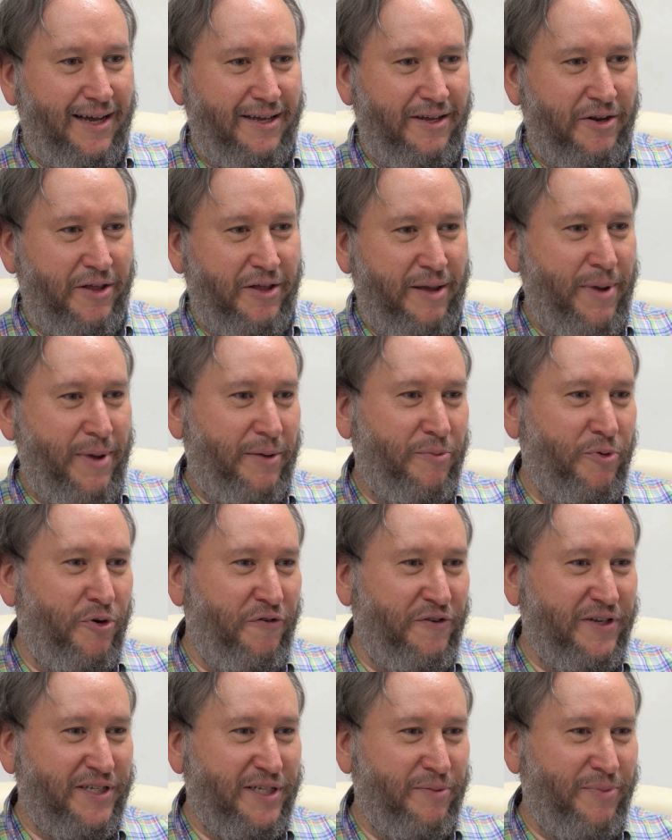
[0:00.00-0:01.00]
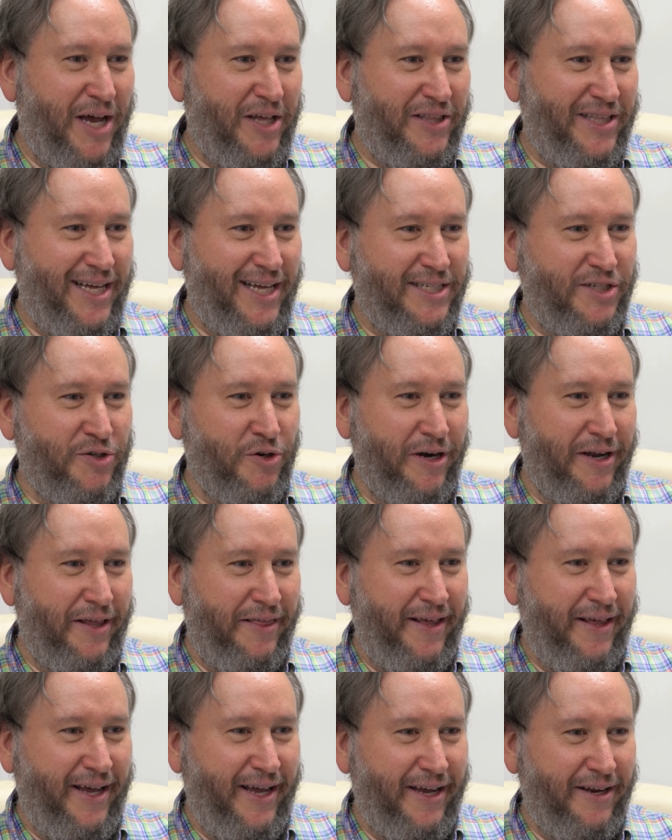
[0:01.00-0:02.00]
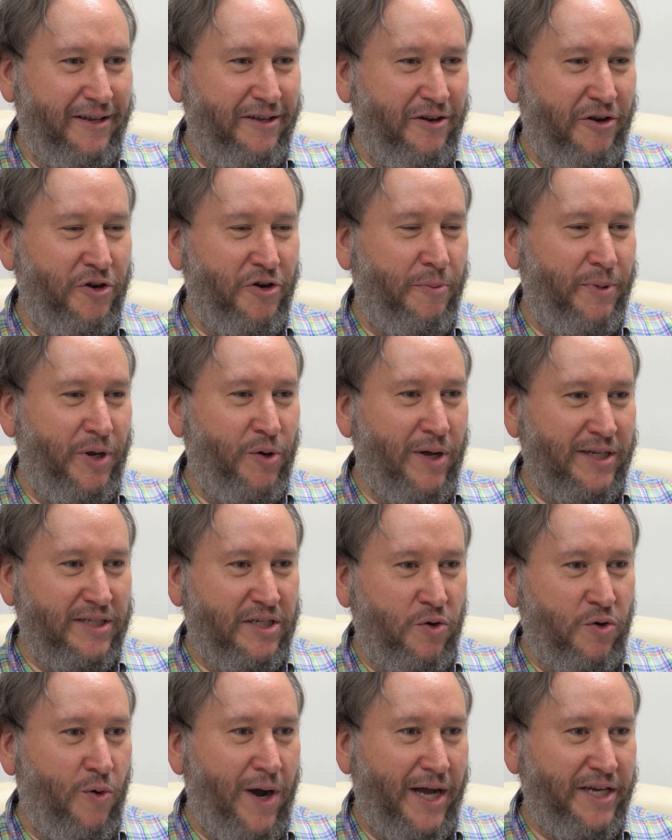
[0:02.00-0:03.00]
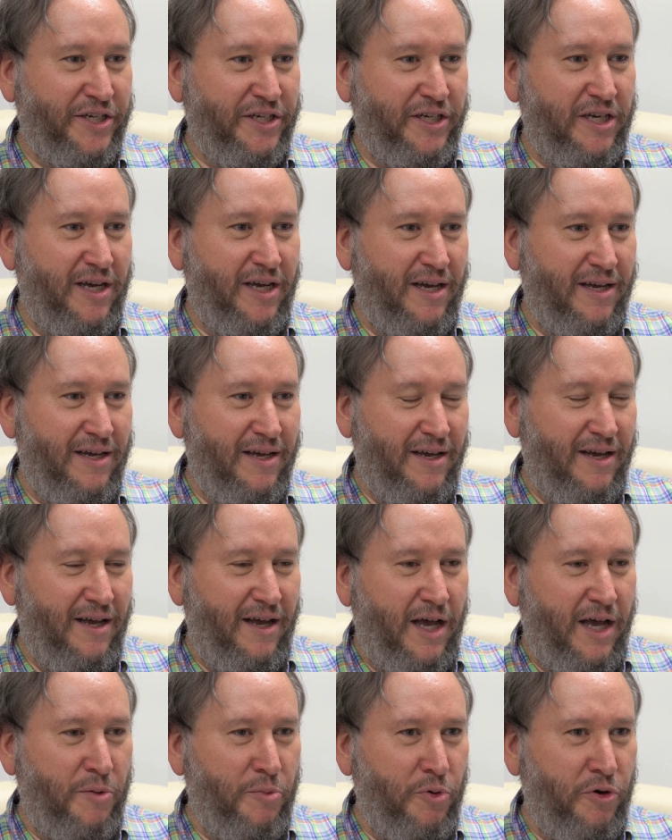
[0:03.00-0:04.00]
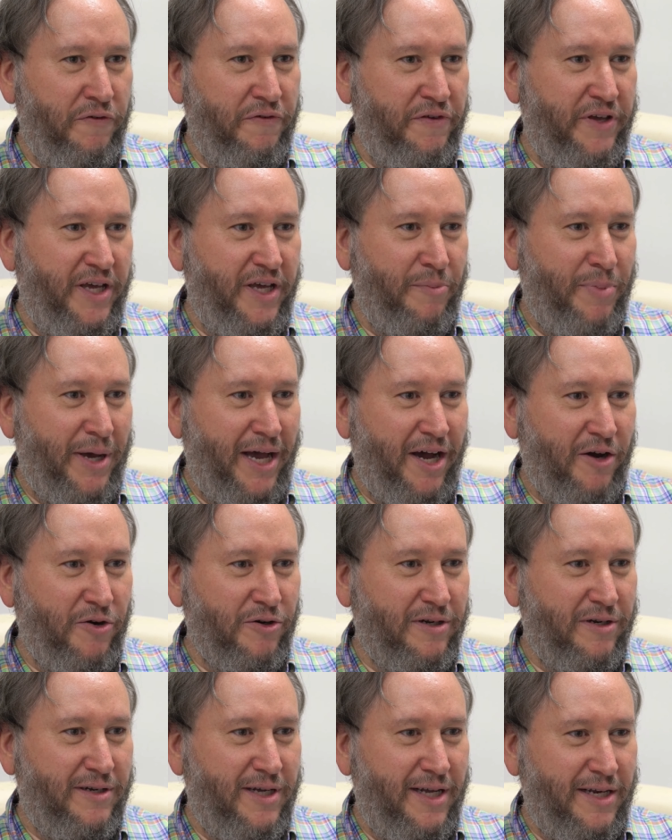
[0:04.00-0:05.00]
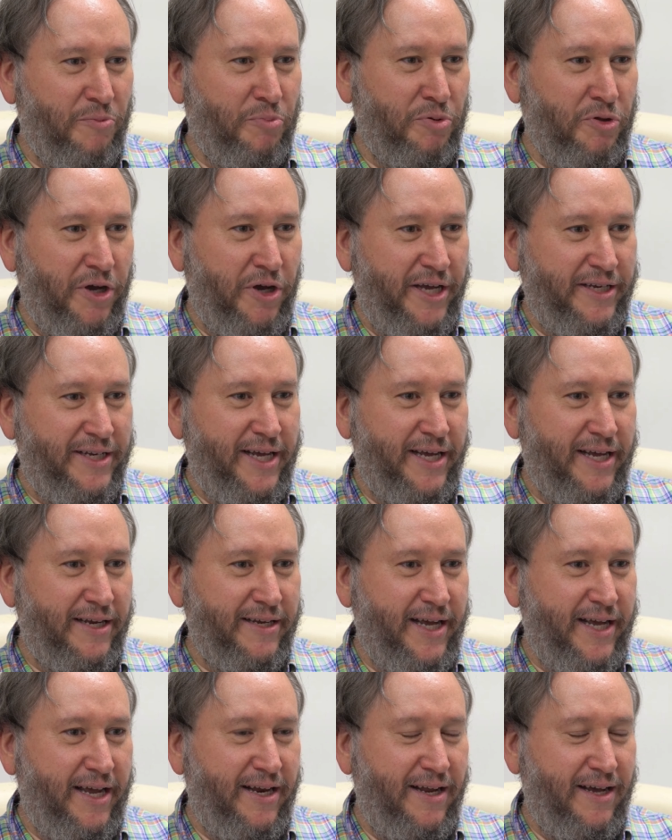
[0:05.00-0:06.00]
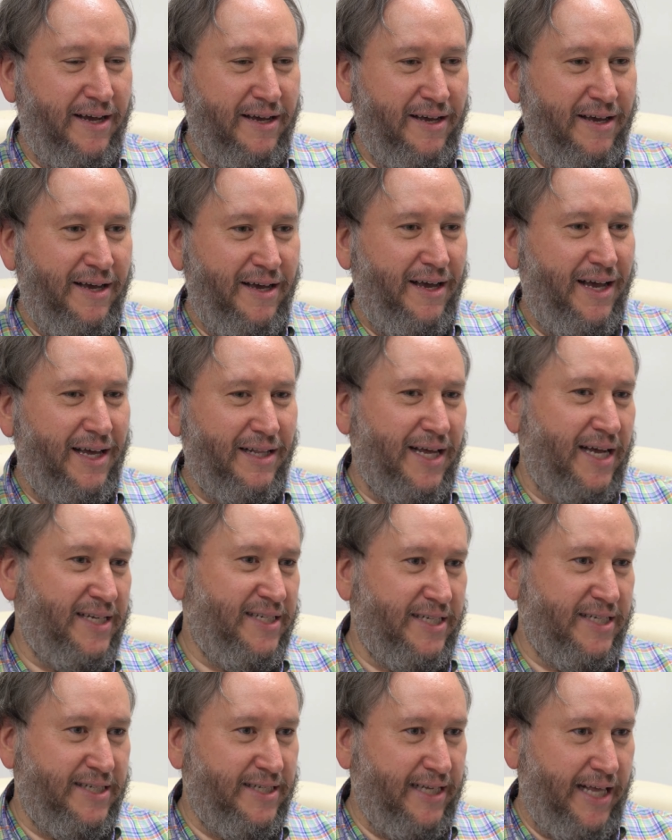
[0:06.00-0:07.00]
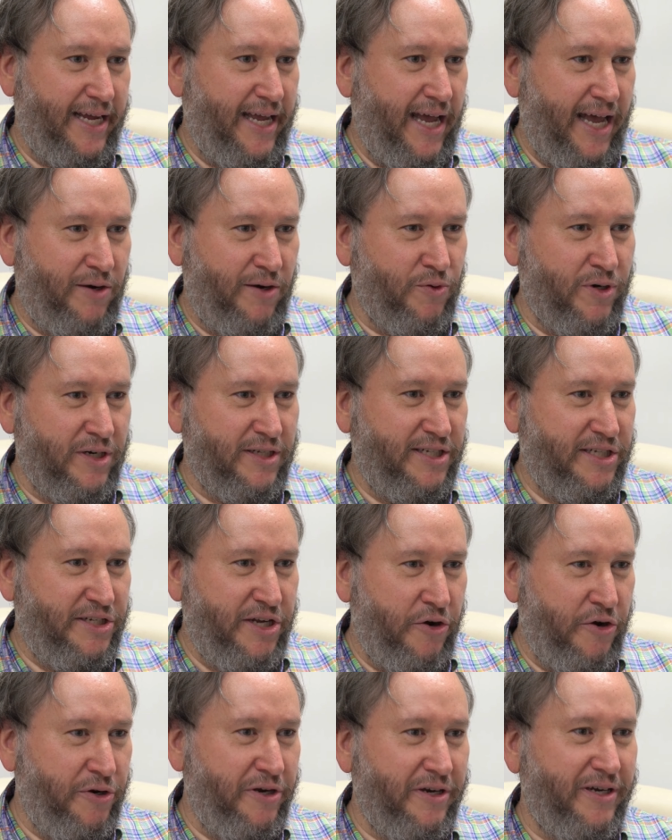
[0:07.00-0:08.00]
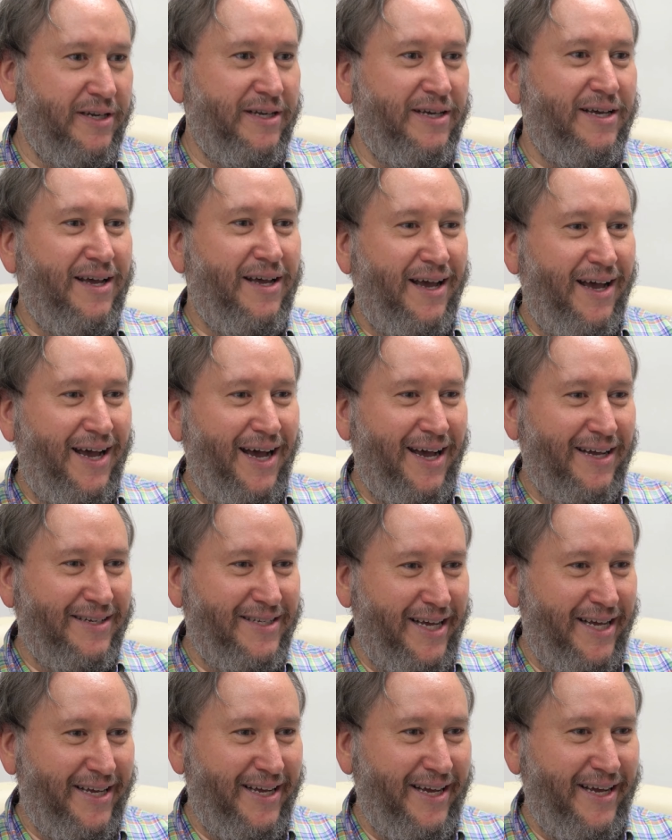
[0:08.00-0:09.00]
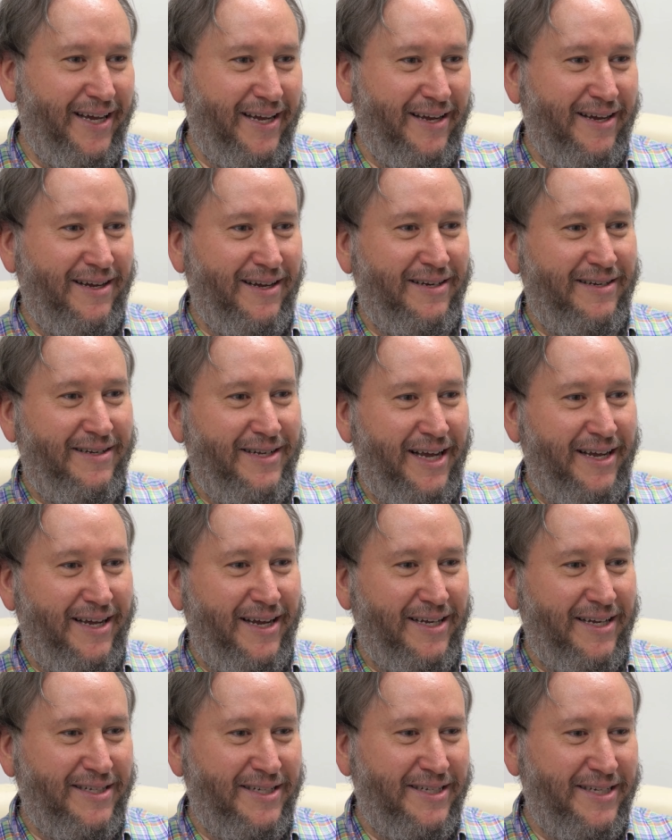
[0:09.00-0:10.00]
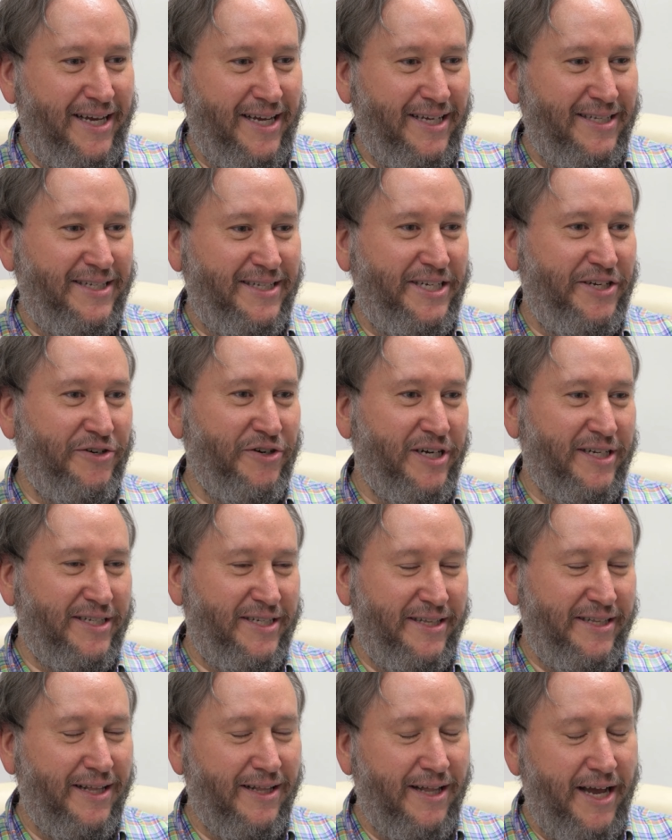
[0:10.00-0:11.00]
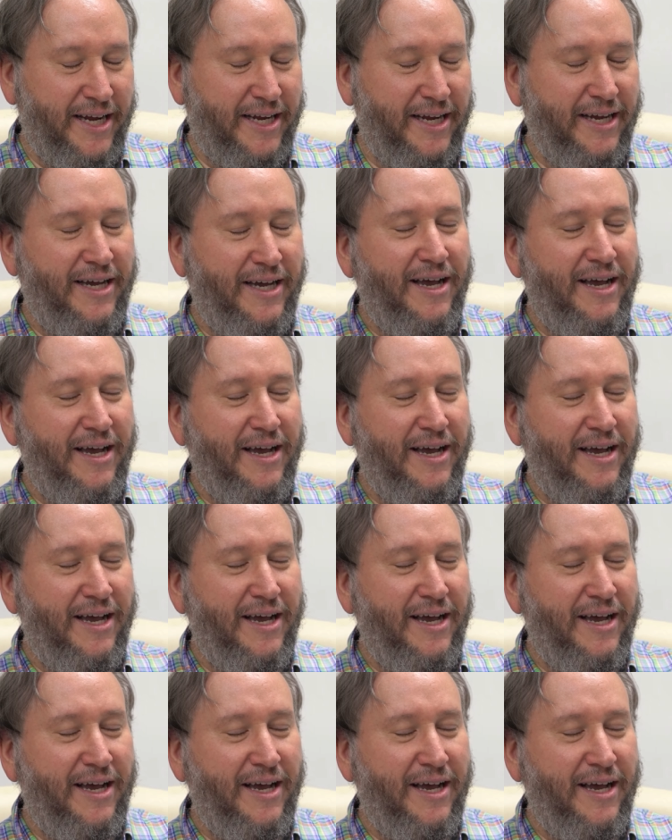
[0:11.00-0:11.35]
you know, they make movies about that sort of thing. You know, nobody wants to watch a movie about an employee taking data unless it's like Edward Snowden taking state secrets and the like.